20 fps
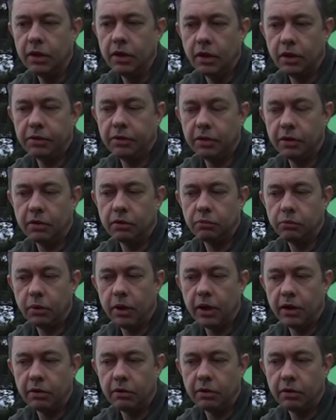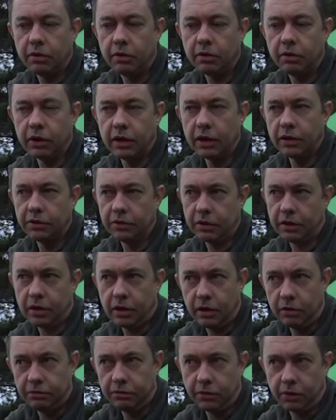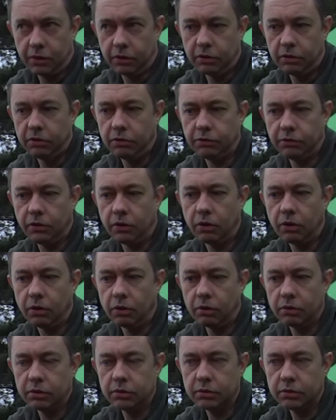I think I'd wear, I got a leather glove that I use for hot